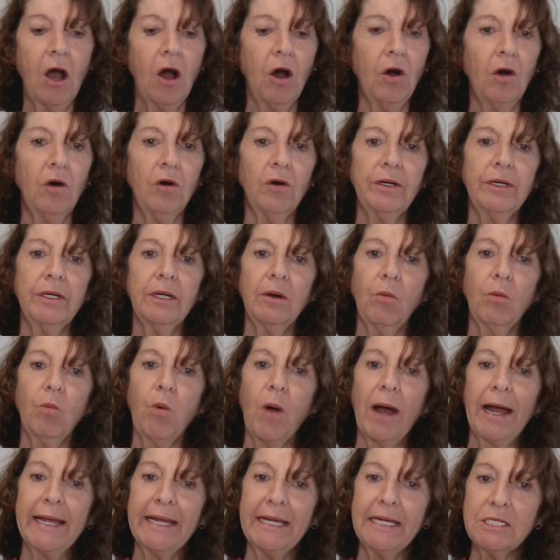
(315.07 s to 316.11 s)
on
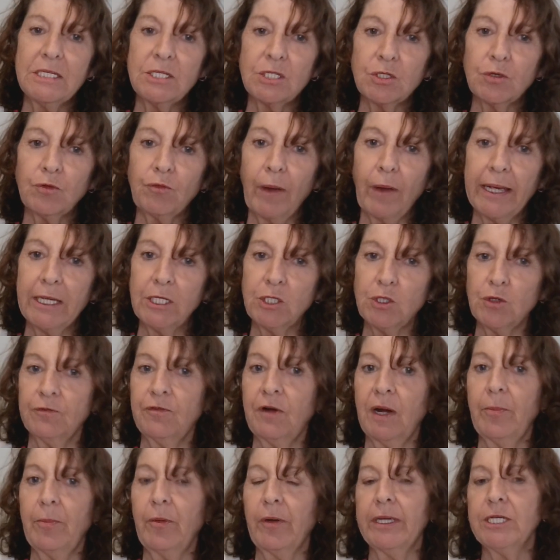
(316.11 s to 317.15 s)
ways to raise your
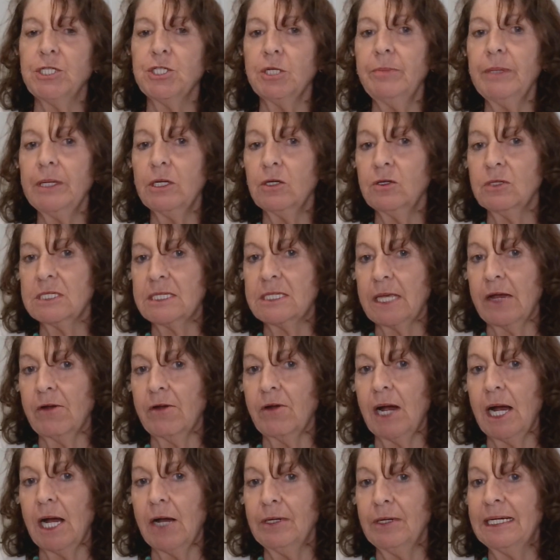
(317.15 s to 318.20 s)
vibration, because
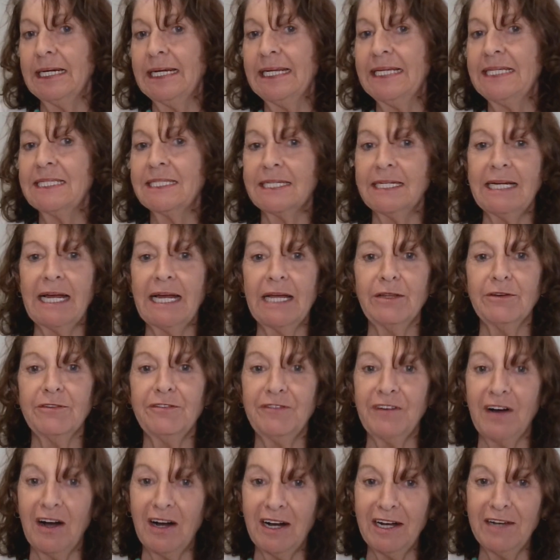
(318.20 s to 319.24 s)
there are at least another
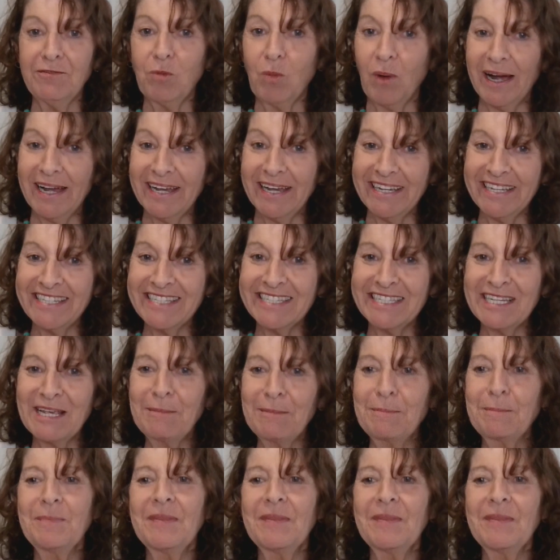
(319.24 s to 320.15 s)
five ways,